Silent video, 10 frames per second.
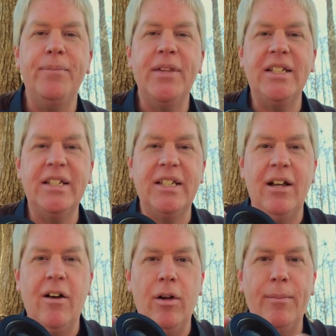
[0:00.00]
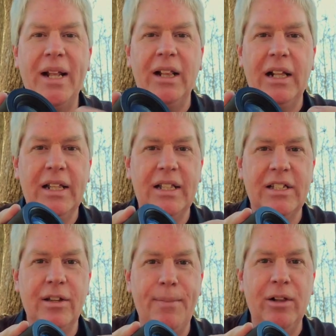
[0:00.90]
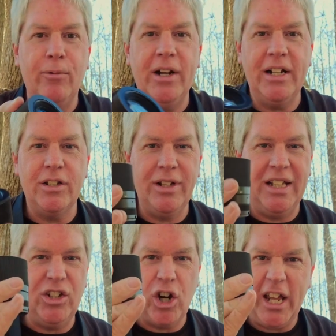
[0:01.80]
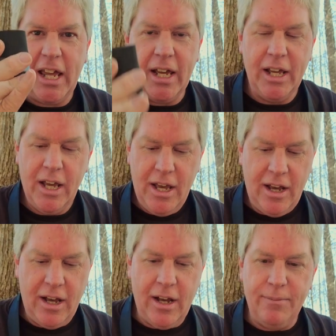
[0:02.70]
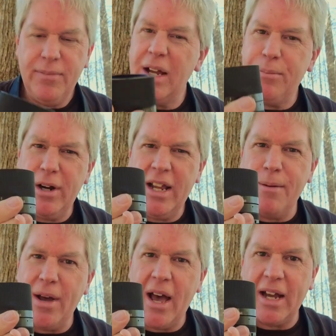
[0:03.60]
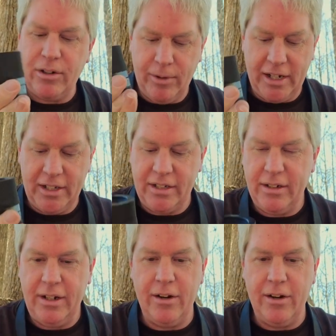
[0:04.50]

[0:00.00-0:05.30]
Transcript: This is all metal. It's the metal one. It's really chunky and pretty compact when it's,